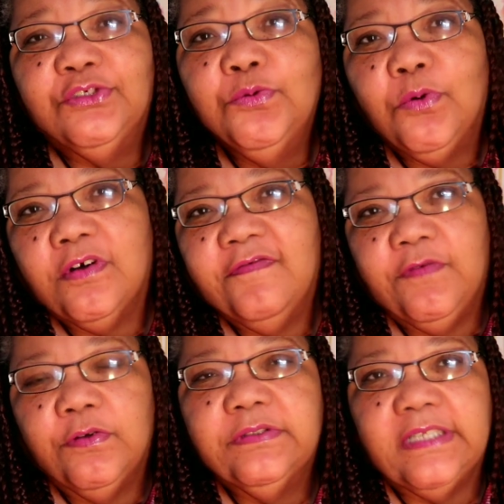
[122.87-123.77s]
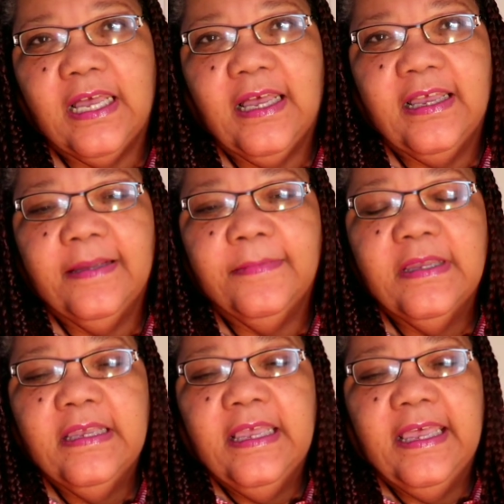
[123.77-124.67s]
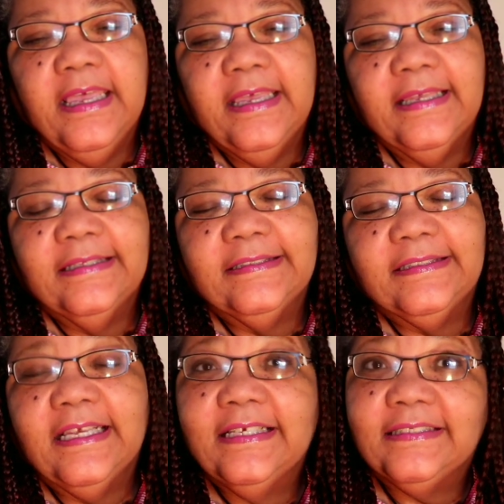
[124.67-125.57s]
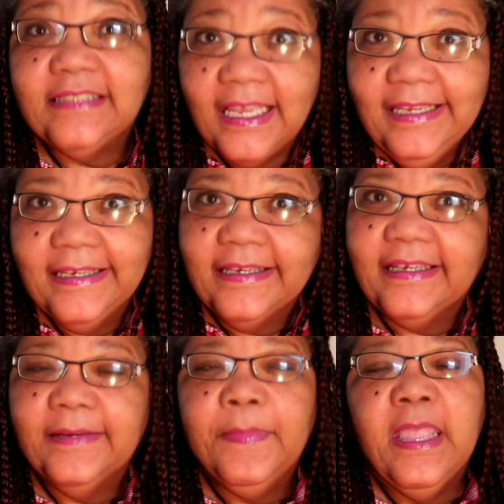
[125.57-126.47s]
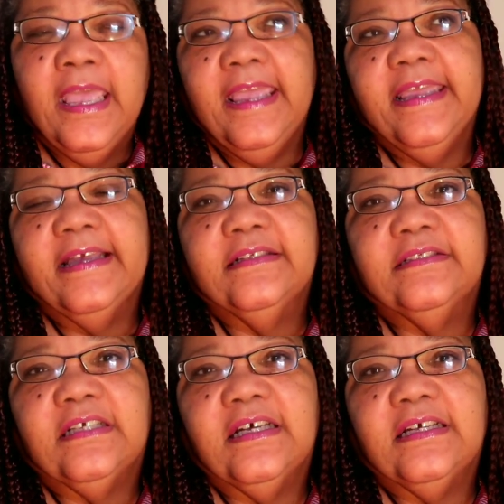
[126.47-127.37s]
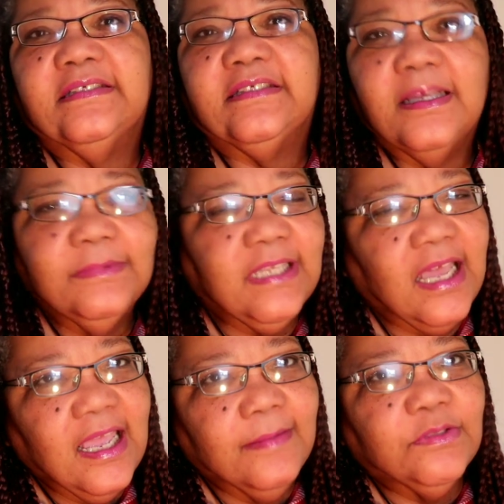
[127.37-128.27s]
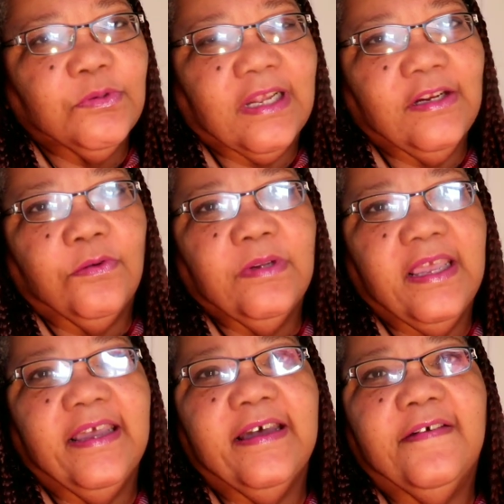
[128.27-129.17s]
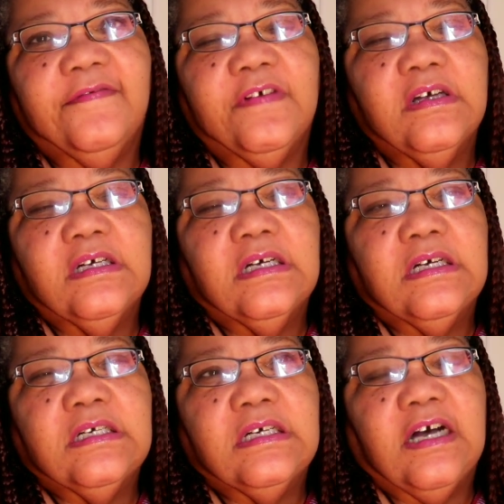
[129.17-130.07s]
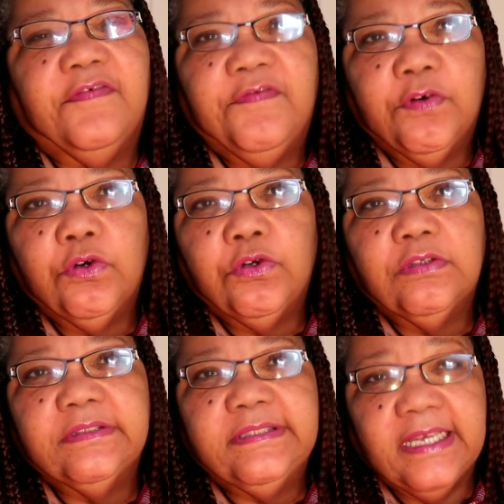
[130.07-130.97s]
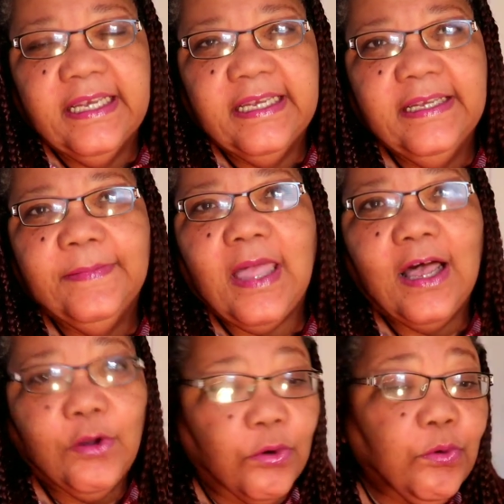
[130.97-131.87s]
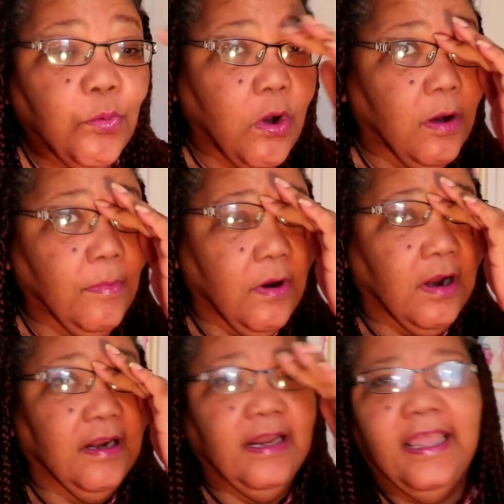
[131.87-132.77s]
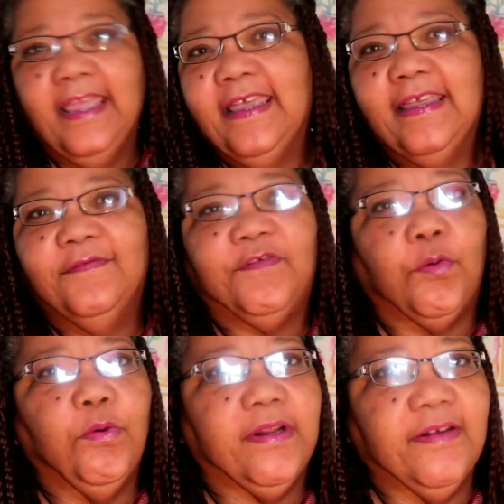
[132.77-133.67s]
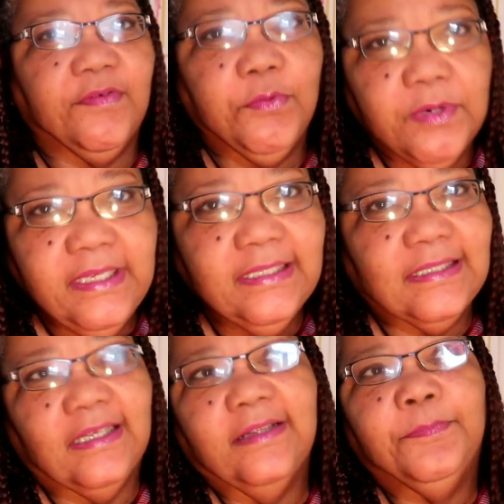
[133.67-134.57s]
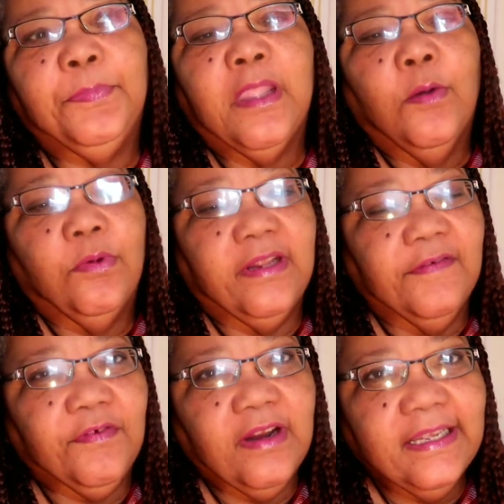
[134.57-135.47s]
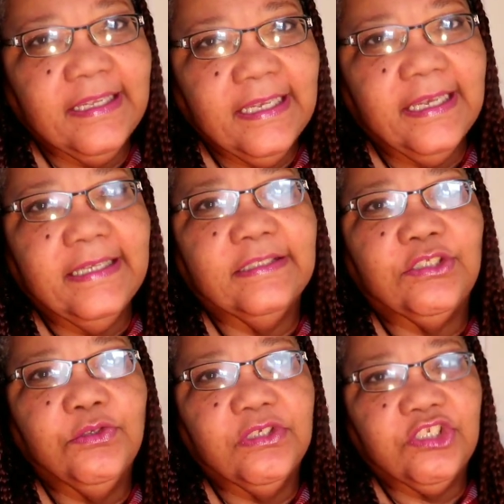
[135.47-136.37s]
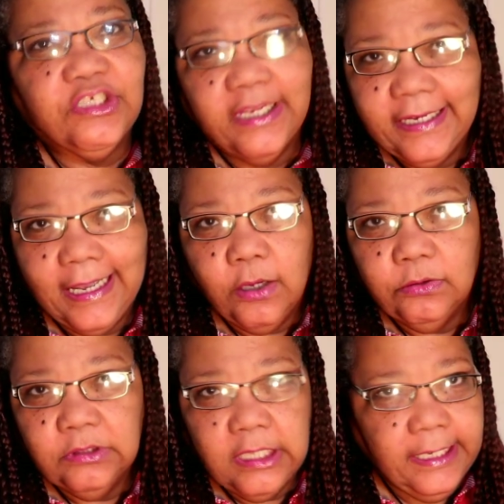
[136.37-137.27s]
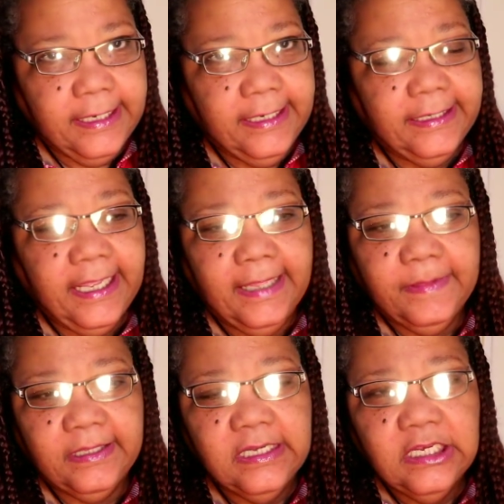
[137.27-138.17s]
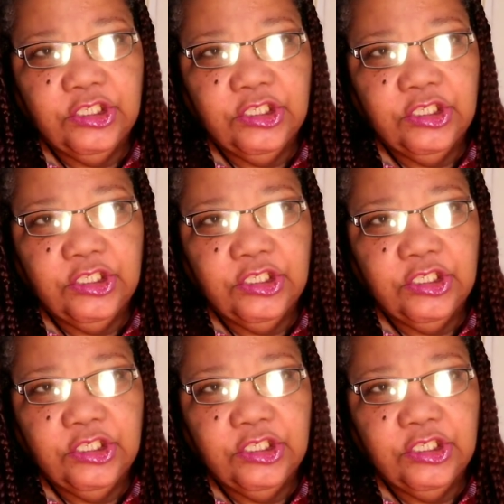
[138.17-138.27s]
do work full-time as a psychic, and sometimes when I don't have a full day, I'll go to Walmart, and for whatever reason, whenever I get to the checkout lane and the